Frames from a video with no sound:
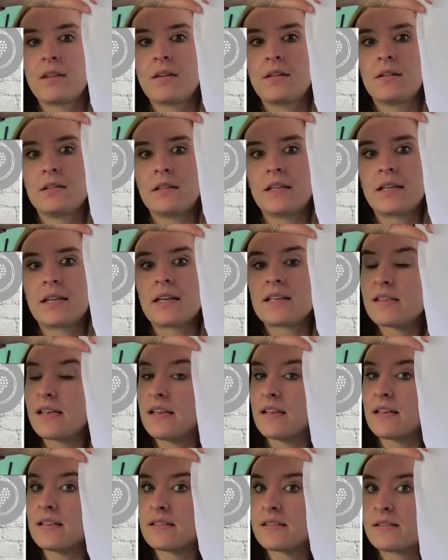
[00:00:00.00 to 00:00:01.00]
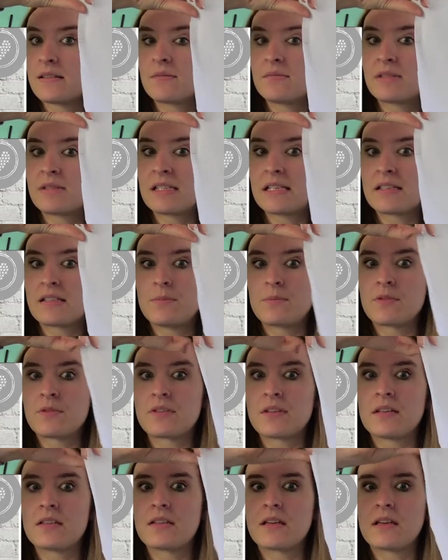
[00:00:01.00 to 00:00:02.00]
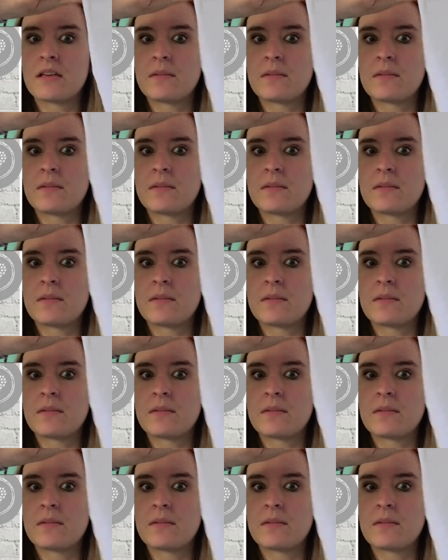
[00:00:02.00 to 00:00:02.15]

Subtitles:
Like I said, it's 60% done.